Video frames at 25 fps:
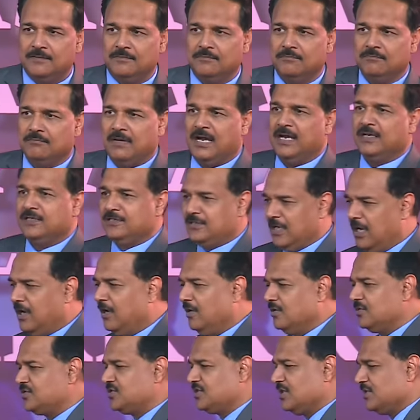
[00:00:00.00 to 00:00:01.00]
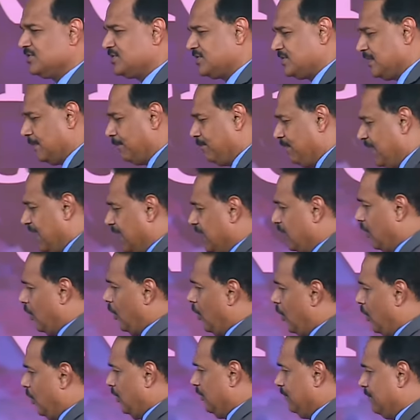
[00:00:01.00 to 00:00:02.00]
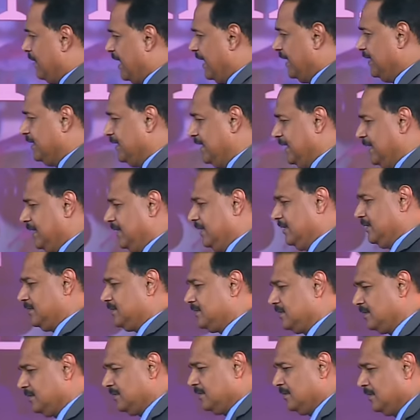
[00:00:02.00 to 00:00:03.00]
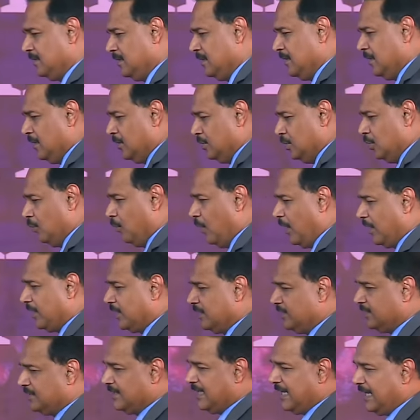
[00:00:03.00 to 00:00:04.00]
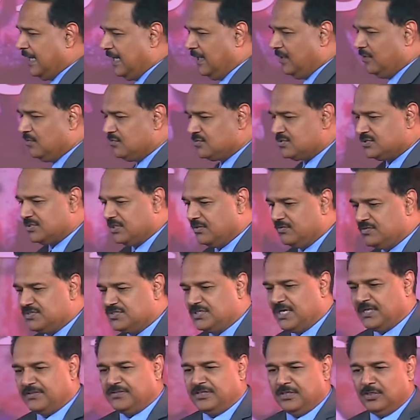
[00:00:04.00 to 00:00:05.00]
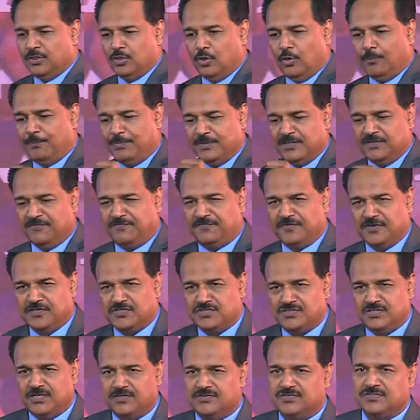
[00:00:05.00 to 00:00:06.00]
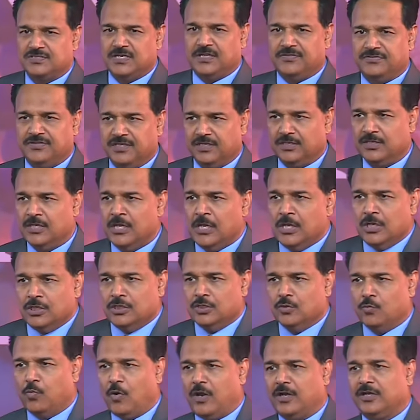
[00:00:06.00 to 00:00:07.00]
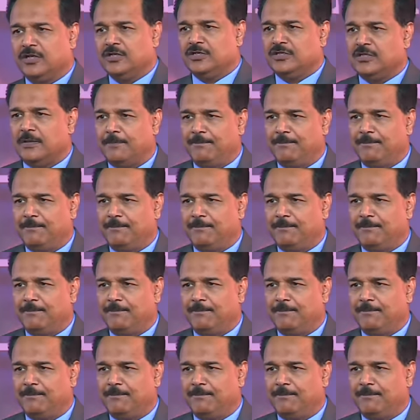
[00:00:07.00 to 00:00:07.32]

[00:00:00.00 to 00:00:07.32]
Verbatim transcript: "My God shall supply all my need." You walk into the house, there is nothing. You open the fridge, there is nothing. You walk into the